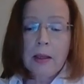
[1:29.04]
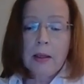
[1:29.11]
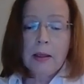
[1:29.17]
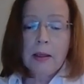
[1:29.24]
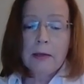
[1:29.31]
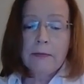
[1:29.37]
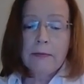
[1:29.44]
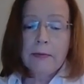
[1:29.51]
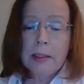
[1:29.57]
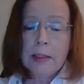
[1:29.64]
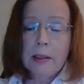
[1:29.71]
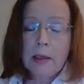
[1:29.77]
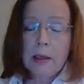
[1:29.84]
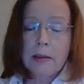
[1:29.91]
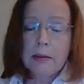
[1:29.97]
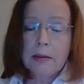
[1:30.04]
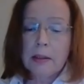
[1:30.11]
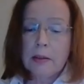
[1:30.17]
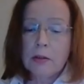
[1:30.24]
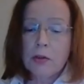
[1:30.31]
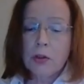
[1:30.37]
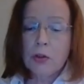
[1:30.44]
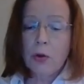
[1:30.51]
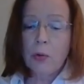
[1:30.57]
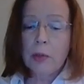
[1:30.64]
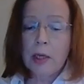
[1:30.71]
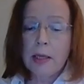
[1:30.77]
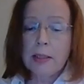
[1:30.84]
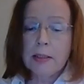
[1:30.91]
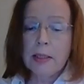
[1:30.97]
in Finland and
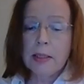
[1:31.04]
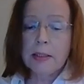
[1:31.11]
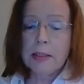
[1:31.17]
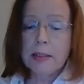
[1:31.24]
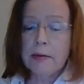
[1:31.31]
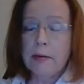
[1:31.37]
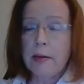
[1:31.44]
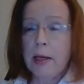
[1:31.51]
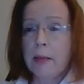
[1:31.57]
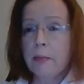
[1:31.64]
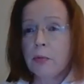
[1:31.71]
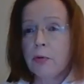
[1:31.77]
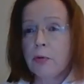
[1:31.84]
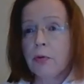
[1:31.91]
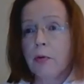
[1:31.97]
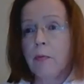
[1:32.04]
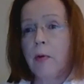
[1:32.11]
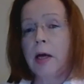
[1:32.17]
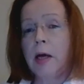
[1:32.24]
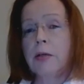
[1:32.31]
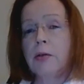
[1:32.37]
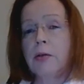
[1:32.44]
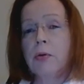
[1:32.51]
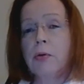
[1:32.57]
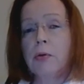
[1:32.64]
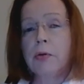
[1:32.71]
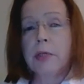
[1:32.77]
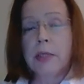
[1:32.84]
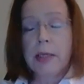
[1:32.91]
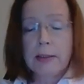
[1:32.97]
showcases them to the wider
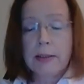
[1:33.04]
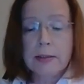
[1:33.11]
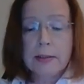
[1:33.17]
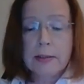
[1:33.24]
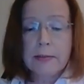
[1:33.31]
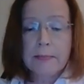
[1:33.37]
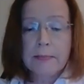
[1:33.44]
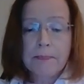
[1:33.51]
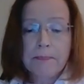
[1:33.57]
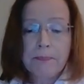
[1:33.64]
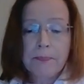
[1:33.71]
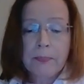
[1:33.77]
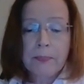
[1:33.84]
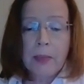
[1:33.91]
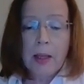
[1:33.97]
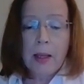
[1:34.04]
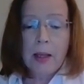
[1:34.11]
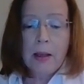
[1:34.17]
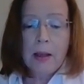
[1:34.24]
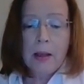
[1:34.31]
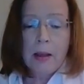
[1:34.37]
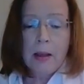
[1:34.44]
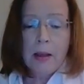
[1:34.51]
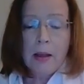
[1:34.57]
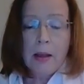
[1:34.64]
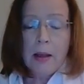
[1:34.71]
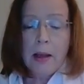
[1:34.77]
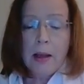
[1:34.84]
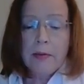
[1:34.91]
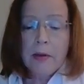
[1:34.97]
audience.
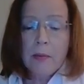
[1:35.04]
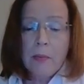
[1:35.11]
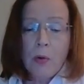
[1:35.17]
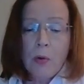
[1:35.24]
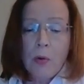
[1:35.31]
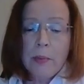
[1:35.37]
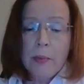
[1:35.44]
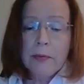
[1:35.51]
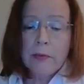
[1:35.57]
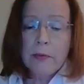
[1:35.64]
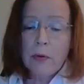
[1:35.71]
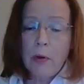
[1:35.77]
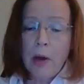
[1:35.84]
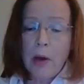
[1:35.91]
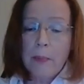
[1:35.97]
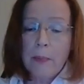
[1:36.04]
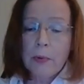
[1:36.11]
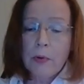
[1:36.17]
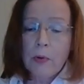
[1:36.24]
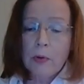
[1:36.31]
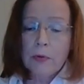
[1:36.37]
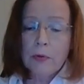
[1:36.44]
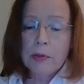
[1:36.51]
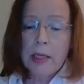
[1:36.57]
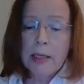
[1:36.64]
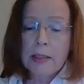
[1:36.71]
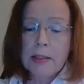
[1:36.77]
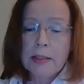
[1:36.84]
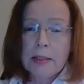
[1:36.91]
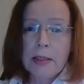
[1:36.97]
At the moment, the hub
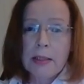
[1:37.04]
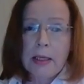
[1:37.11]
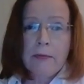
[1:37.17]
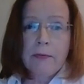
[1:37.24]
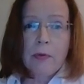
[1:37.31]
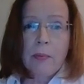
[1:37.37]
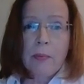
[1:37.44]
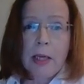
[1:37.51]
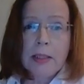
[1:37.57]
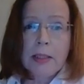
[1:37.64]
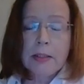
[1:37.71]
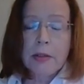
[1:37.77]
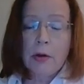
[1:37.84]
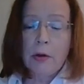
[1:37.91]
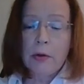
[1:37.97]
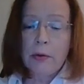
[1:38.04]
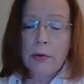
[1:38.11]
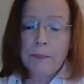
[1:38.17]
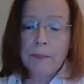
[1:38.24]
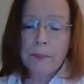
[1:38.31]
contains information